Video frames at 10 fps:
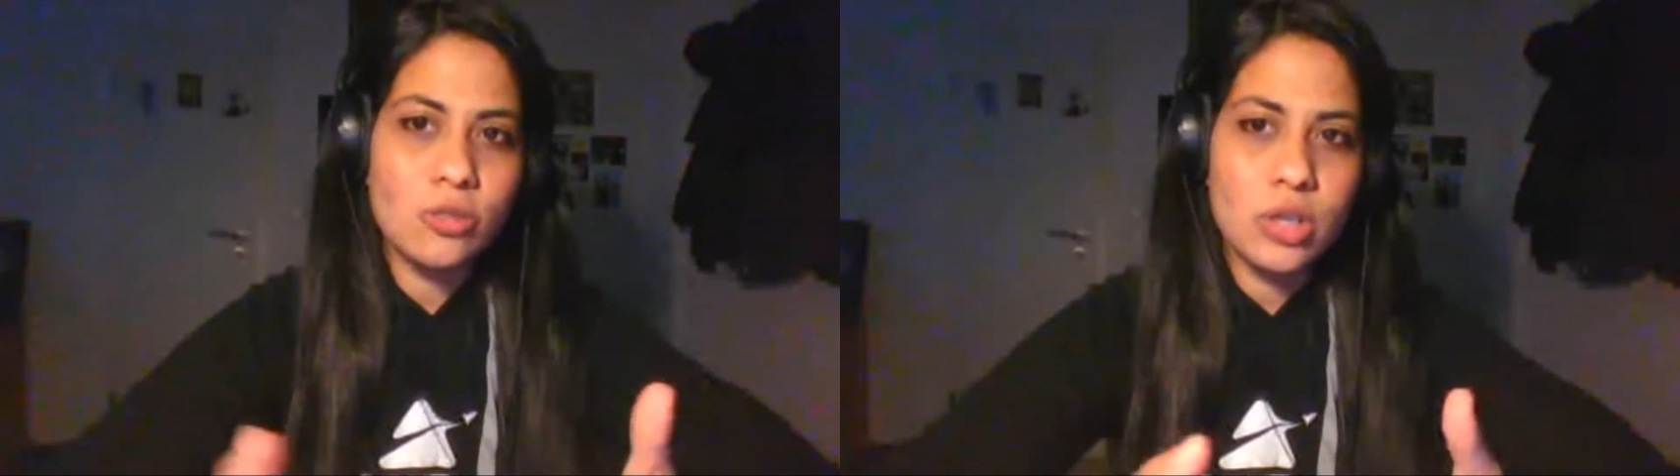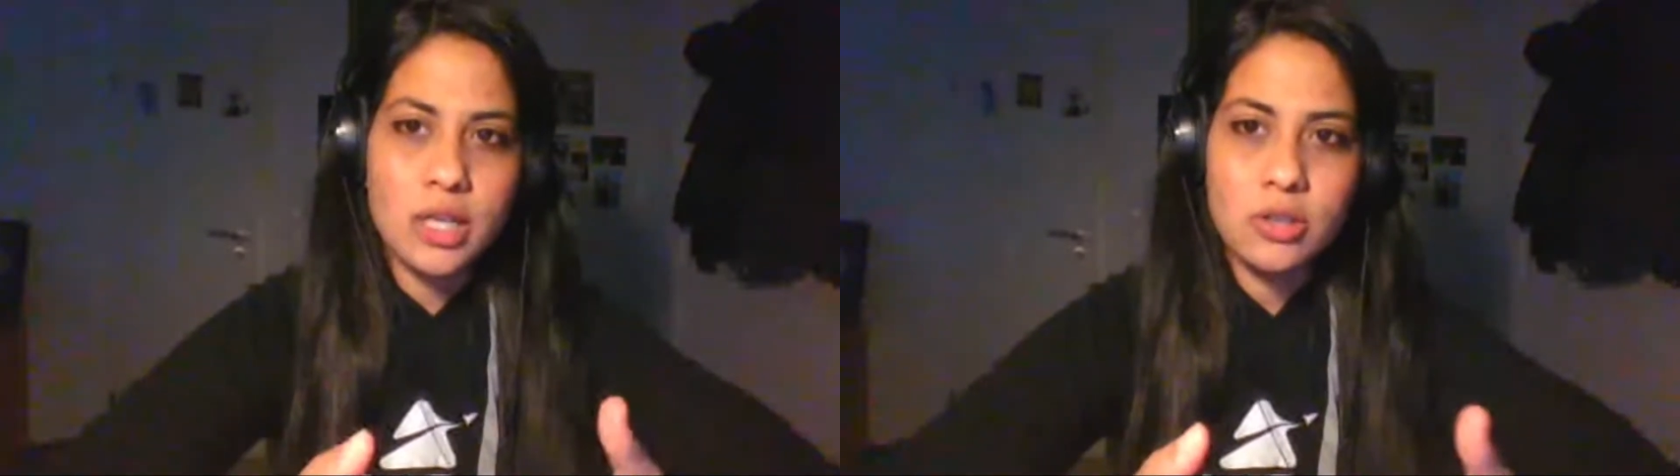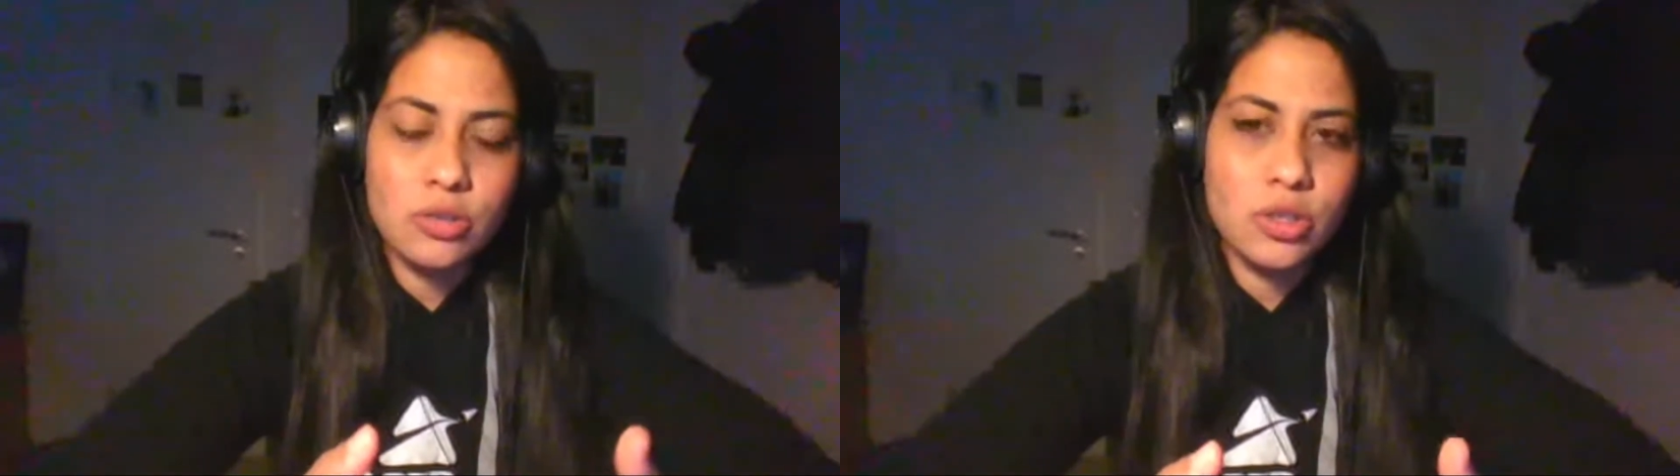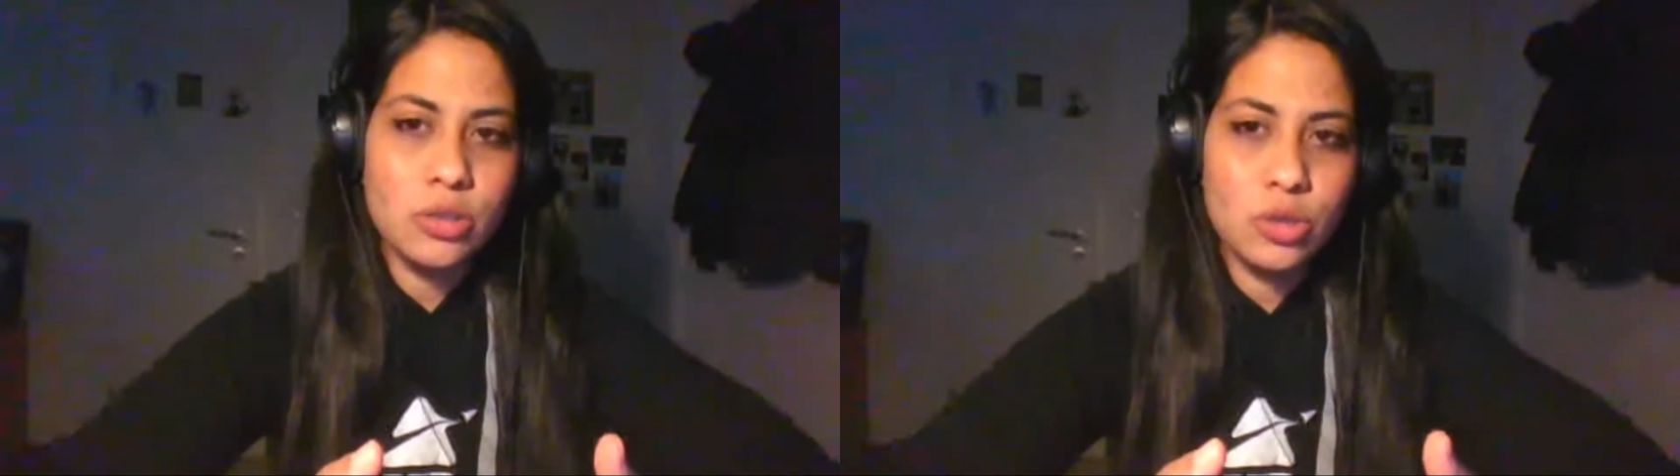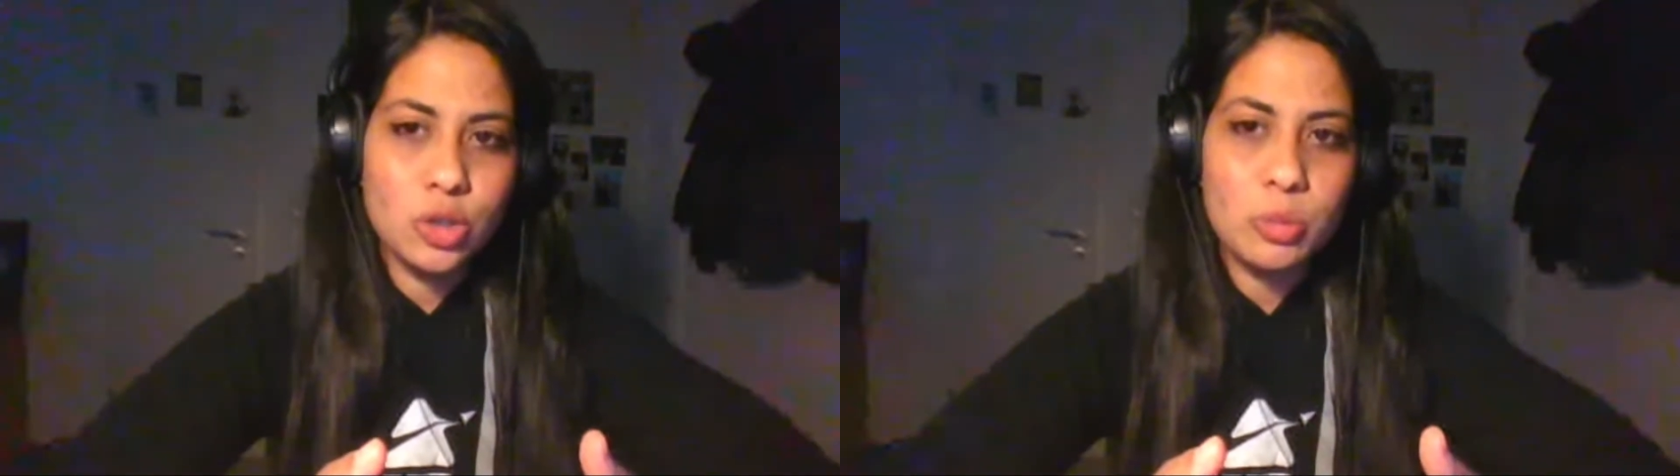800
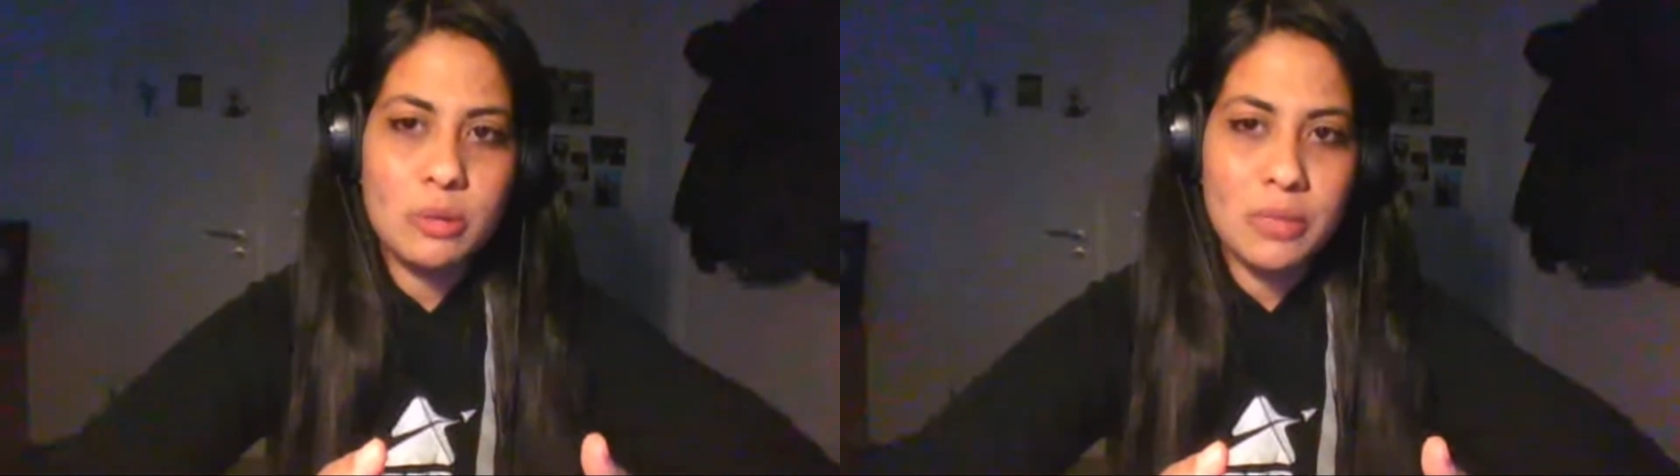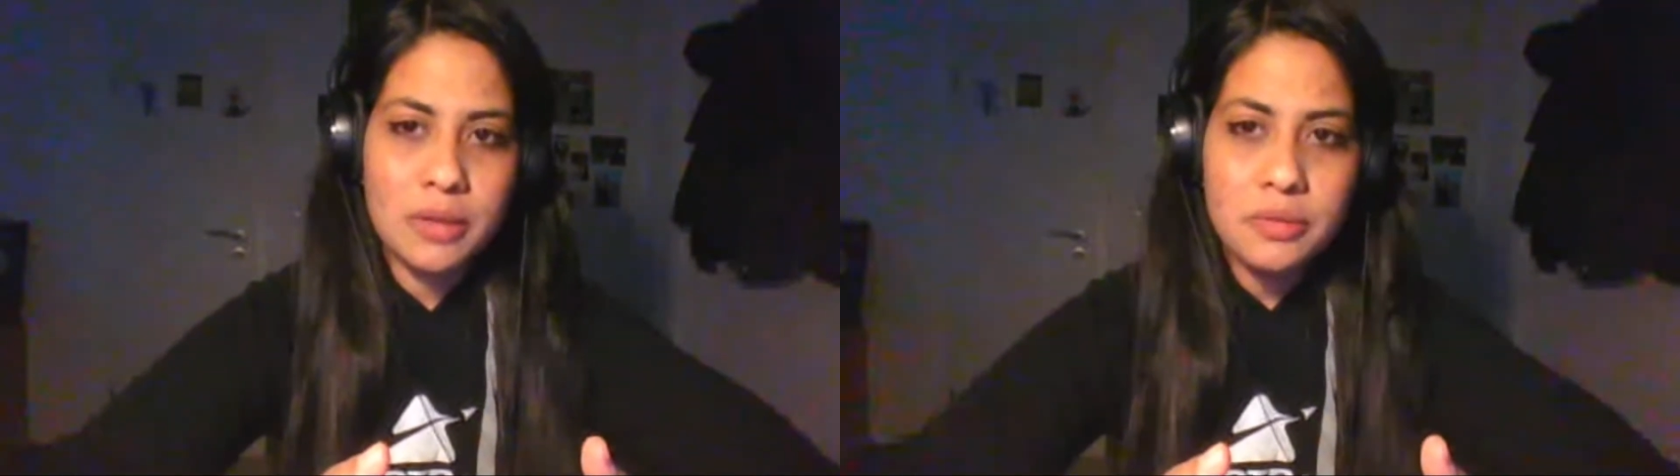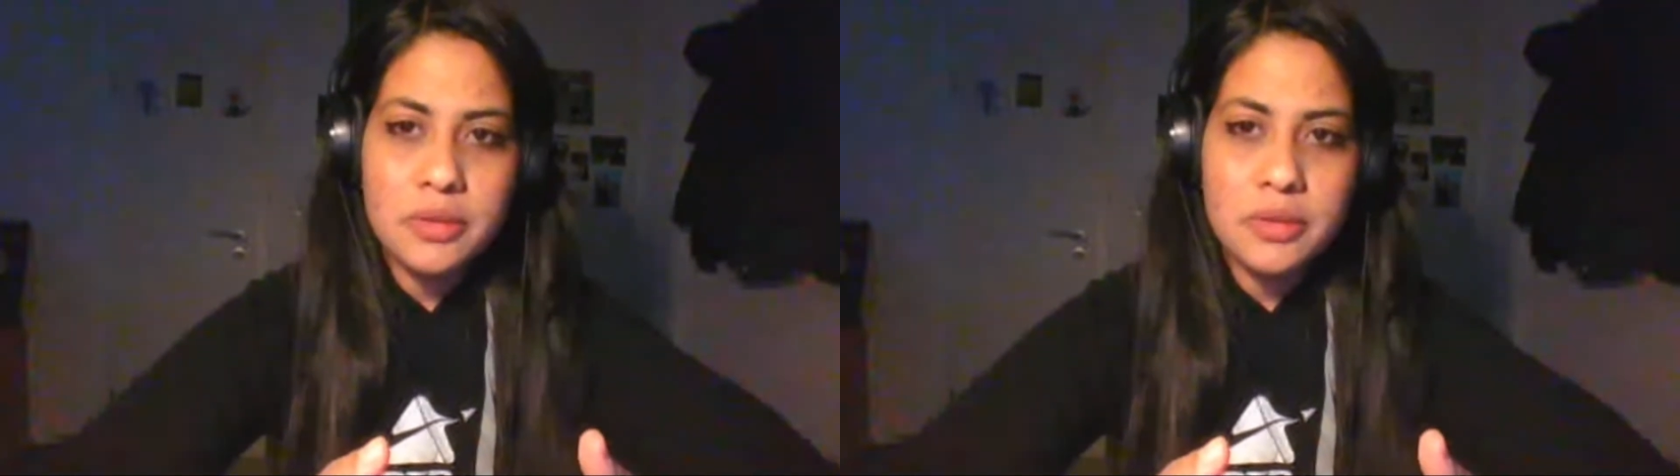euros per month,